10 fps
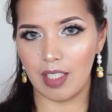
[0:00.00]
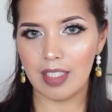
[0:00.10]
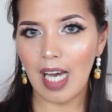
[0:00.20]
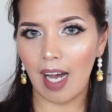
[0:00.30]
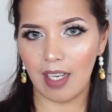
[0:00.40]

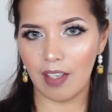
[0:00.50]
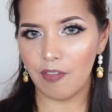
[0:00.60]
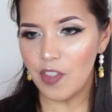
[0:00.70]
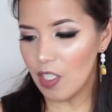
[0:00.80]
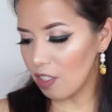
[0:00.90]
yeah,
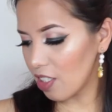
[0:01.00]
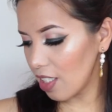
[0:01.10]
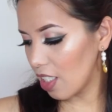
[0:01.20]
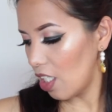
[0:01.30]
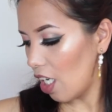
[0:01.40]
if you
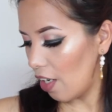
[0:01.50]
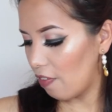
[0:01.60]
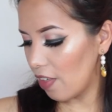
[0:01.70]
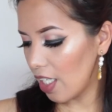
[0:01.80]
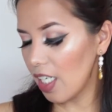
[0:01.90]
see
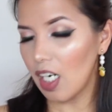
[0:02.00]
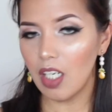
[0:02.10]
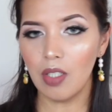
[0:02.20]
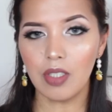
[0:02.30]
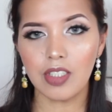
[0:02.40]
her
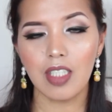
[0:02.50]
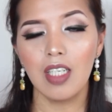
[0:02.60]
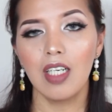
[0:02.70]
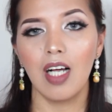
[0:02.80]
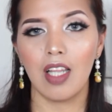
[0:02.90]
videos,
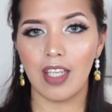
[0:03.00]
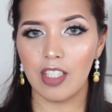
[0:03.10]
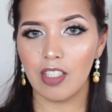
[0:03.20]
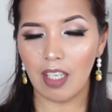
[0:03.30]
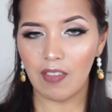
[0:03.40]

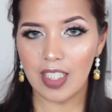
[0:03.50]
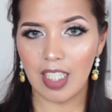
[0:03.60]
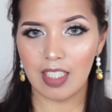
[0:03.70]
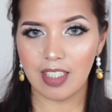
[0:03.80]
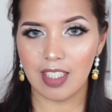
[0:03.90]
then you're definitely
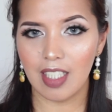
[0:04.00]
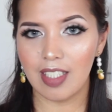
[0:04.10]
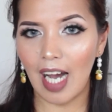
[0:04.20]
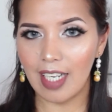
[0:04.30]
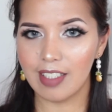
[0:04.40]
gonna see
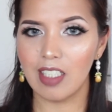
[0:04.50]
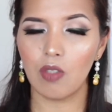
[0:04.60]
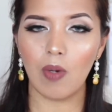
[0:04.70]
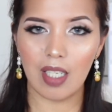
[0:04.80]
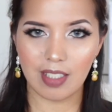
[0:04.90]
that the
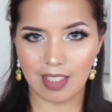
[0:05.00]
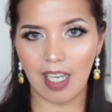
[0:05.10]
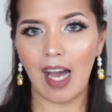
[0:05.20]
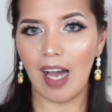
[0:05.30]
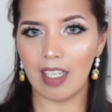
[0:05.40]
idea was
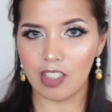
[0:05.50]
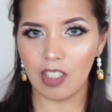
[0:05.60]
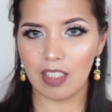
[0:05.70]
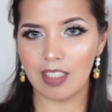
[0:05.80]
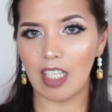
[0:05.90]

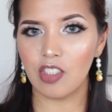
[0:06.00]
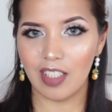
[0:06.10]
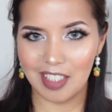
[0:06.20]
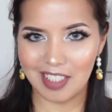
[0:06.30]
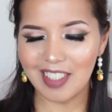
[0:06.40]

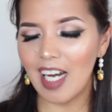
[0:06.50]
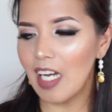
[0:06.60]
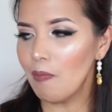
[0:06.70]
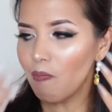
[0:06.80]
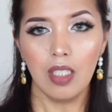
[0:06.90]
actually the
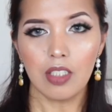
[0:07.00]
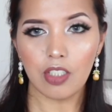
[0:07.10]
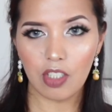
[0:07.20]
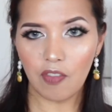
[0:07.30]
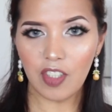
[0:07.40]
same.
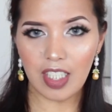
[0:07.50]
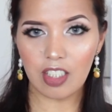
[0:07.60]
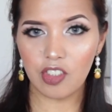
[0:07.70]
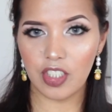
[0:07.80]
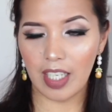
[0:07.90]
So don't forget
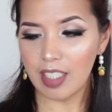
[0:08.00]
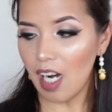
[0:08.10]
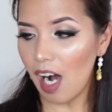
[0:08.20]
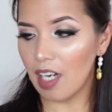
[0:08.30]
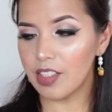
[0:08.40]
to check
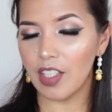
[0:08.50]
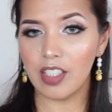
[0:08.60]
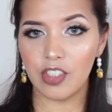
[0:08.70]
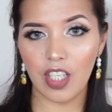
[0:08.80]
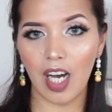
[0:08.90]
out
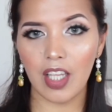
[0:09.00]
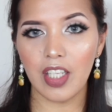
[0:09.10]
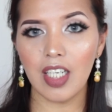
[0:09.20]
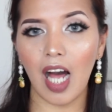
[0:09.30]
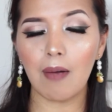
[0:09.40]
her
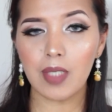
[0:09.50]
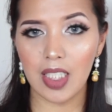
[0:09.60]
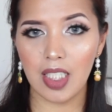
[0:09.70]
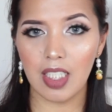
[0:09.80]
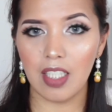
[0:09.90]
channel. I'm
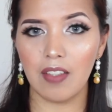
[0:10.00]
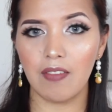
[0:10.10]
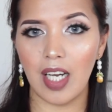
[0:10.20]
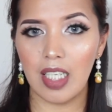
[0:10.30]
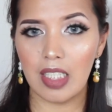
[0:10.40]
gonna
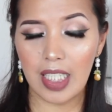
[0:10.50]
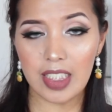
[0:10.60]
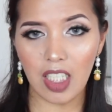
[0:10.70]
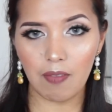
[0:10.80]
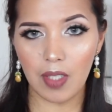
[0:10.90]
leave a
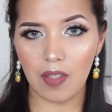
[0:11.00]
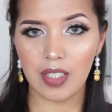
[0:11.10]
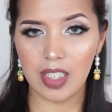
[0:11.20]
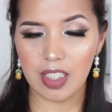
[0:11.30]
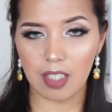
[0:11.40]
link down below
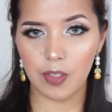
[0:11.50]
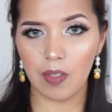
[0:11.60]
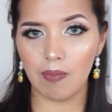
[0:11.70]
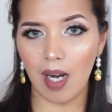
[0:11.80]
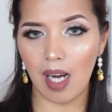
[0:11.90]
in the
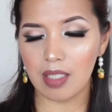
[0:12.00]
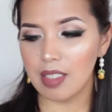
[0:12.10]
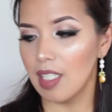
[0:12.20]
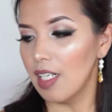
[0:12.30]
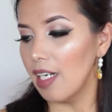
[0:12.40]
description
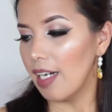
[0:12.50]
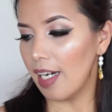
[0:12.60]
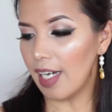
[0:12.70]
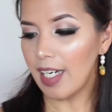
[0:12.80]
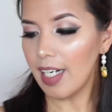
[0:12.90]
box,
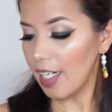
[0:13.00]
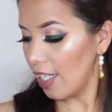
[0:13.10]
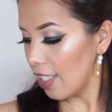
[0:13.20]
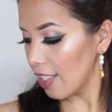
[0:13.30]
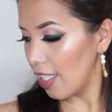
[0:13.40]

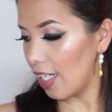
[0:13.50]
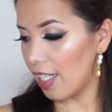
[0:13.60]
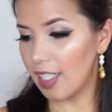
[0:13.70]
and